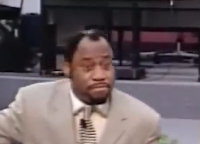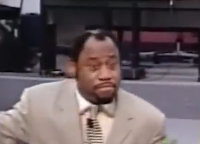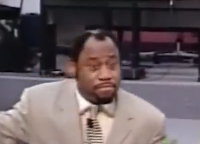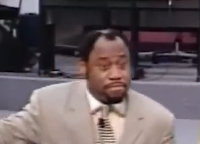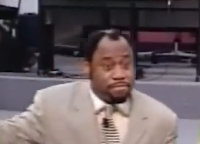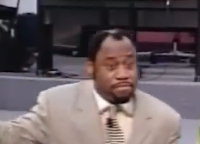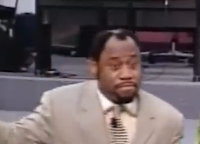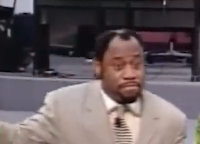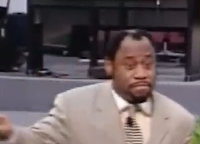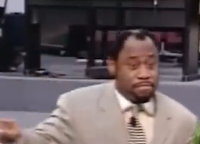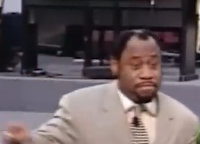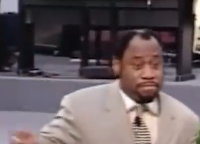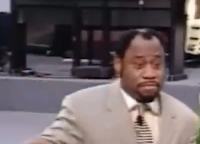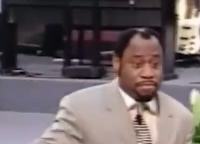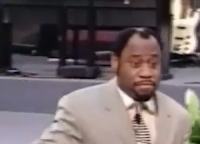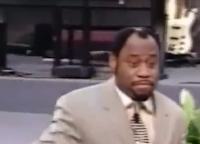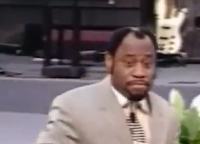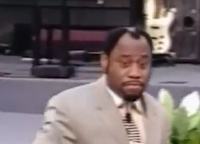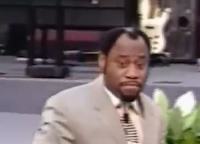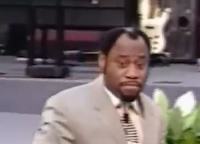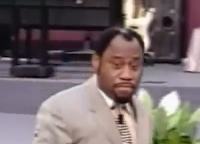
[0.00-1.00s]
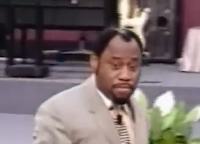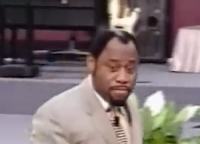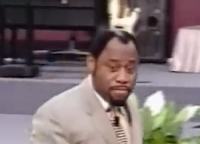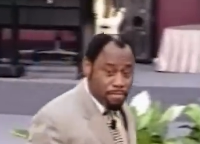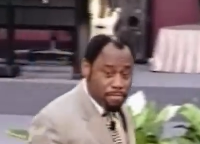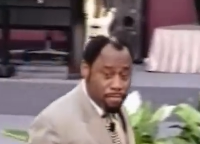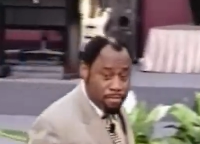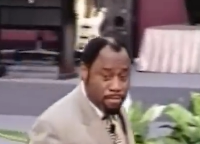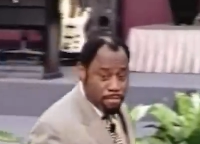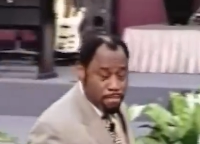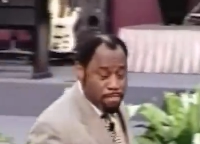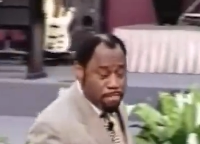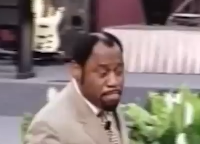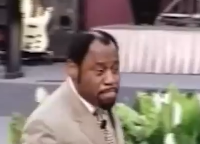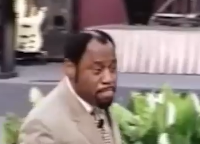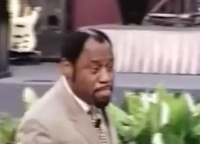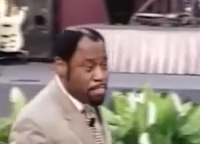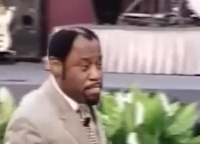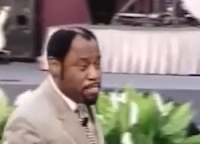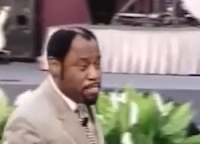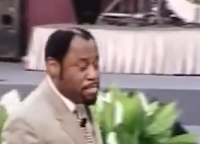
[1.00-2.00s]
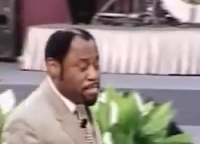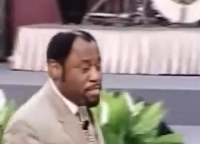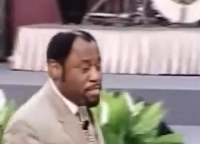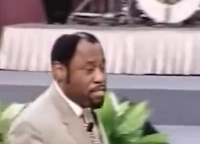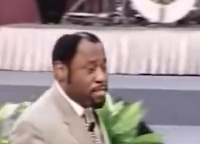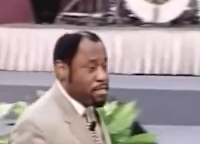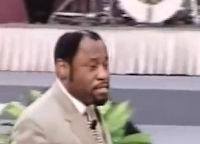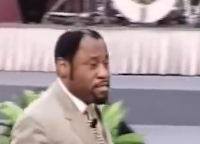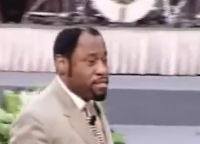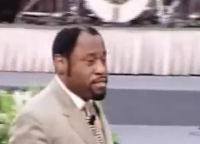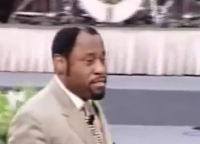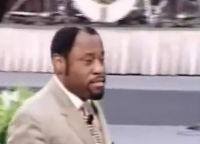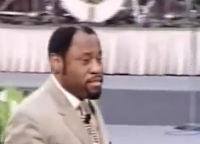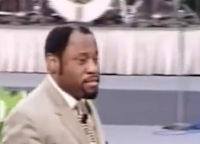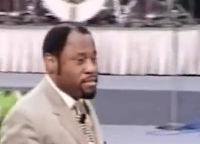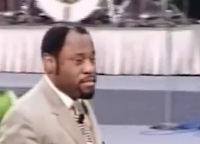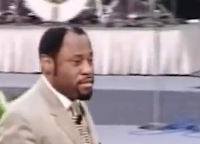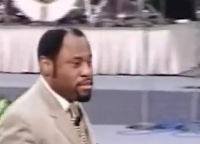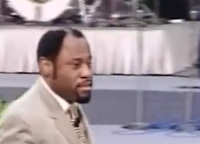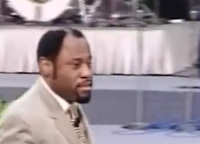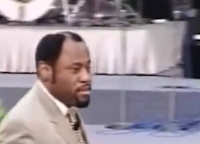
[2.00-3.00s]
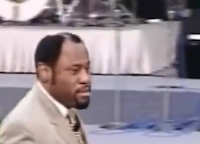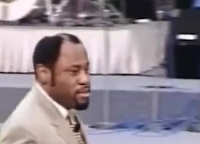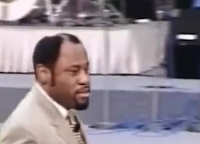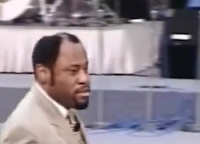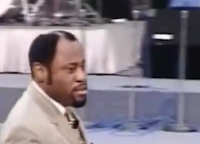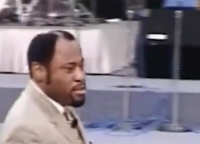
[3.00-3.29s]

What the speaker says: No one is speaking in this clip.